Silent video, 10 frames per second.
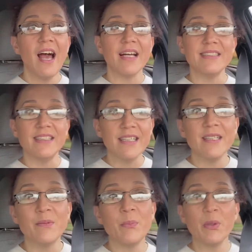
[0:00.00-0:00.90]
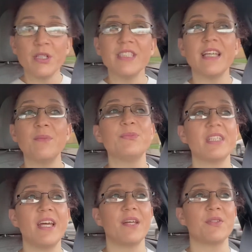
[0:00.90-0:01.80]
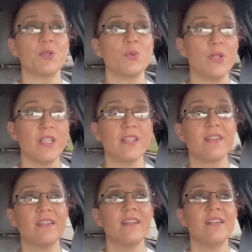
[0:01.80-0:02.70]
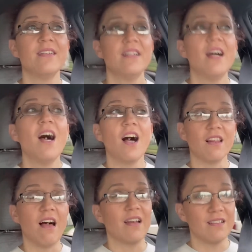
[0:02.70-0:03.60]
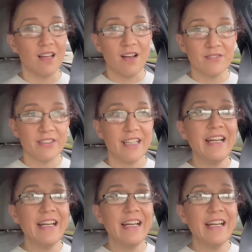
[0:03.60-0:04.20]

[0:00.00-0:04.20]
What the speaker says: I did put them together with a lot of love.